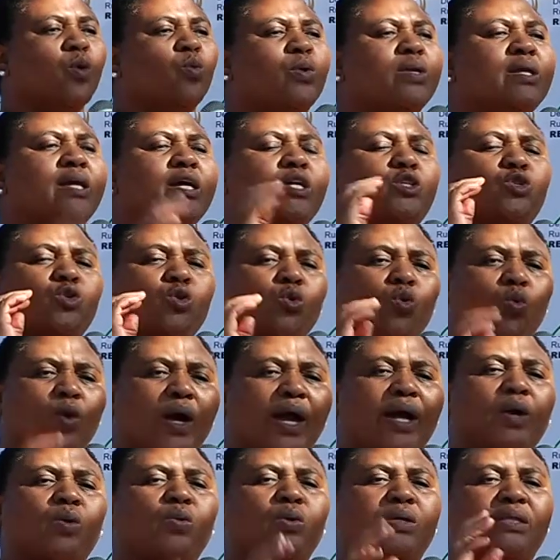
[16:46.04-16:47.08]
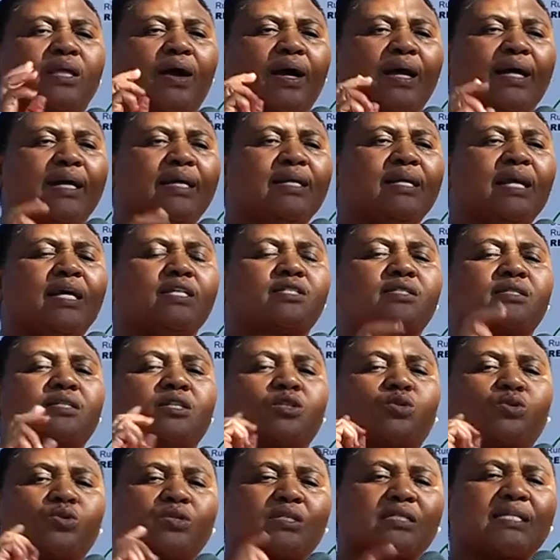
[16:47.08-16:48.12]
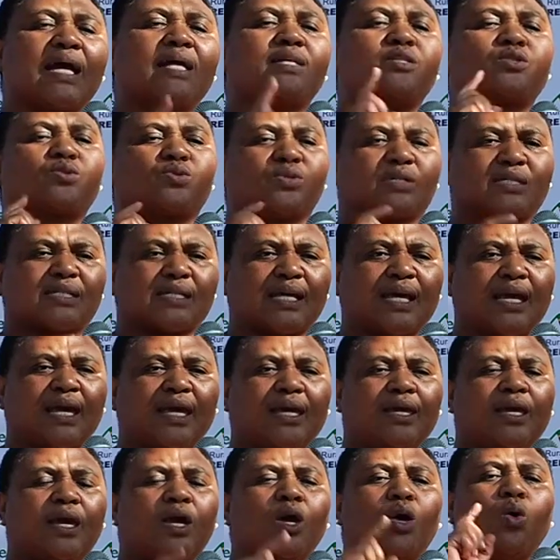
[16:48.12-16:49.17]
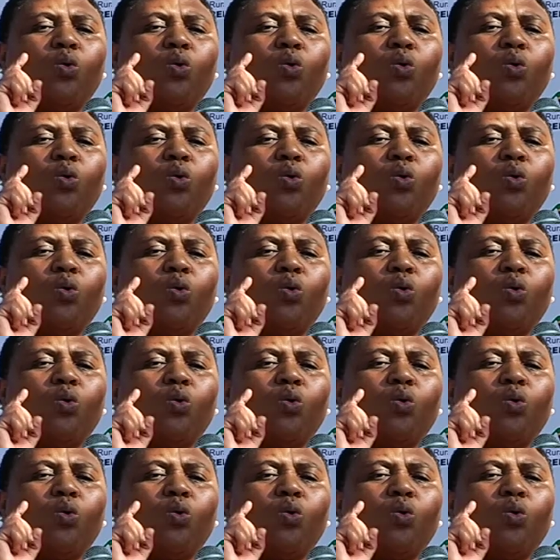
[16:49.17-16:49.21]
we need to work with our industry to start to say,